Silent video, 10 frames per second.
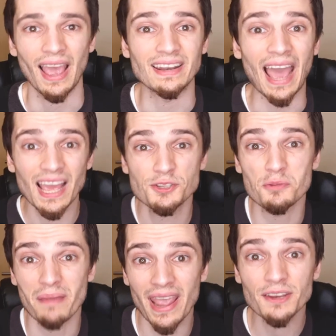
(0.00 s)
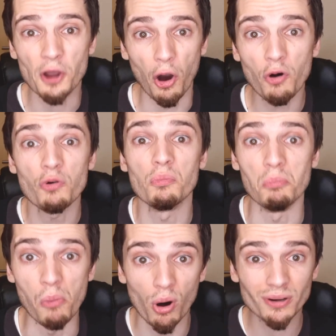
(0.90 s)
And as you may know,
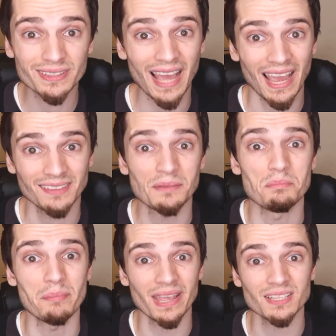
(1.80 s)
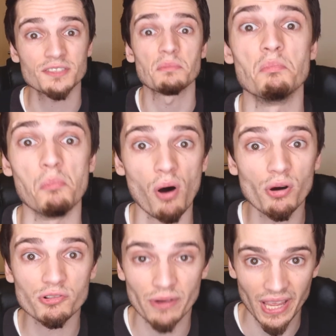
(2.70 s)
more debt means
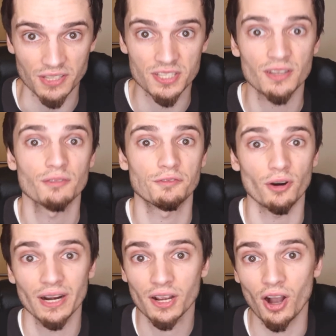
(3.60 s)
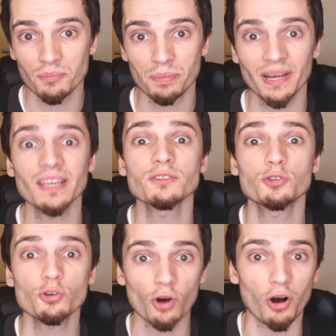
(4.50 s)
more risk for a company
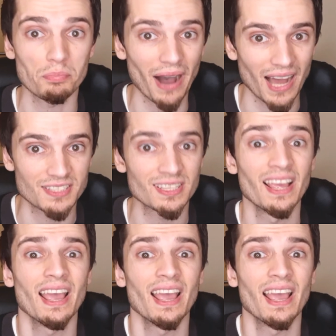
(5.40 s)
to go bust.